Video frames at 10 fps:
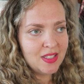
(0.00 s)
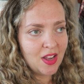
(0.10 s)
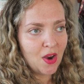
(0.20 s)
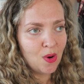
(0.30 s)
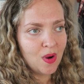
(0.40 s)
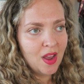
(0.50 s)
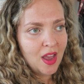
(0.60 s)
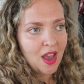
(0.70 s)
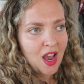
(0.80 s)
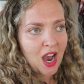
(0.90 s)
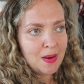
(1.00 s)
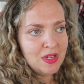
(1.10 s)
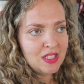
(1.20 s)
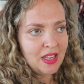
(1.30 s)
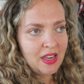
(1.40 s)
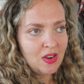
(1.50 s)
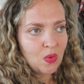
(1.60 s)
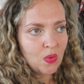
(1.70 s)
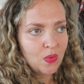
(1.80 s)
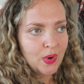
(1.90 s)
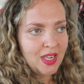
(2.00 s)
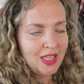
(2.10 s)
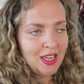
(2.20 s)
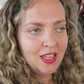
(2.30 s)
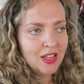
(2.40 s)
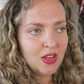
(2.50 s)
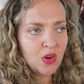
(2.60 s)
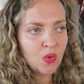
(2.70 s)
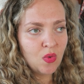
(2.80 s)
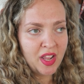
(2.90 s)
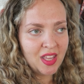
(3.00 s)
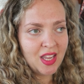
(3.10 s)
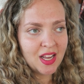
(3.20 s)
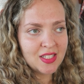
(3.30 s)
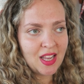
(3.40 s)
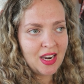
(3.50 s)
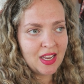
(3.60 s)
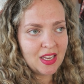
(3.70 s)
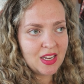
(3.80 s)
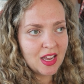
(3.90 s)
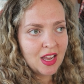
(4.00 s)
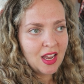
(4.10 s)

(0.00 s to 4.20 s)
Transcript: So I'm just like really, really excited